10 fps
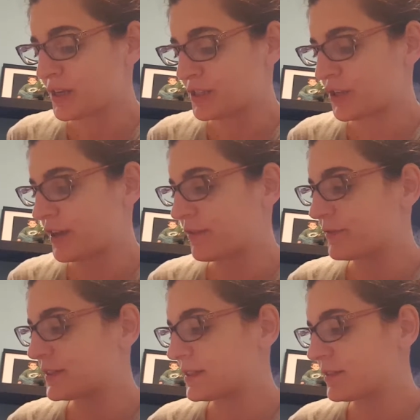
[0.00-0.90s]
So
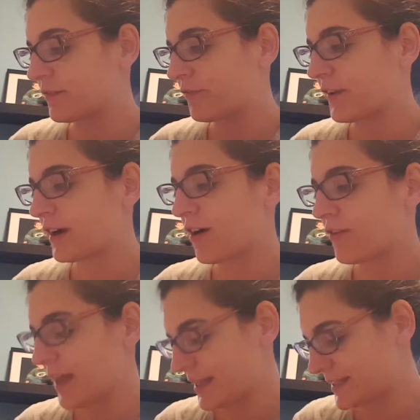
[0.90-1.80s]
you figure
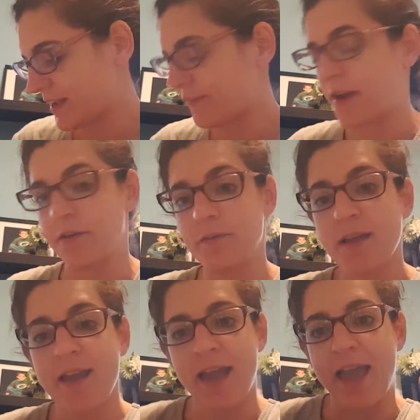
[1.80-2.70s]
all that stuff out.
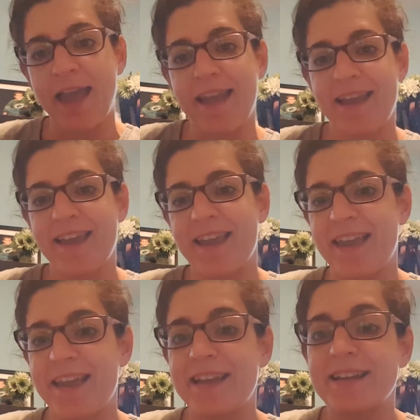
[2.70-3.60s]

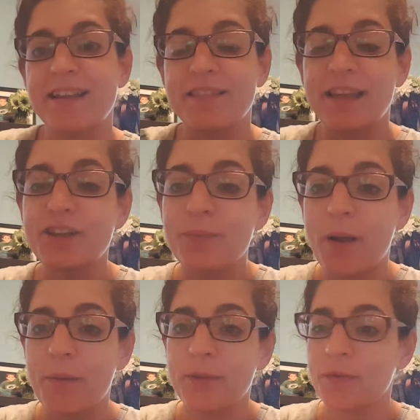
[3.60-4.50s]
And then you're
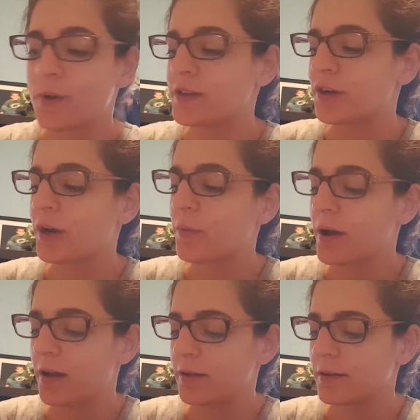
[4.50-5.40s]
probably wondering,
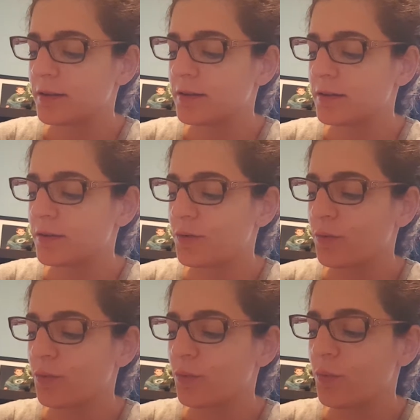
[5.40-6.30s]
well,
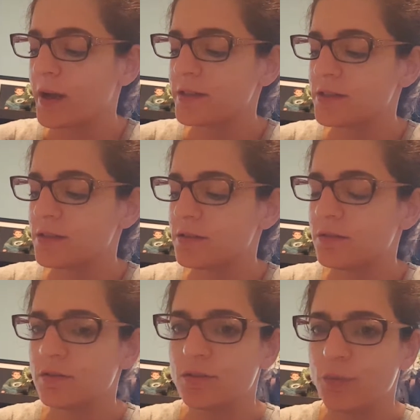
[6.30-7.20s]
what
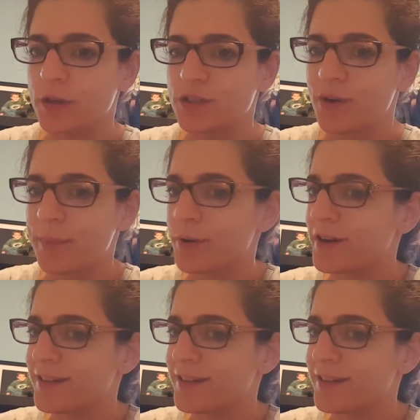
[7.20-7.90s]
do I put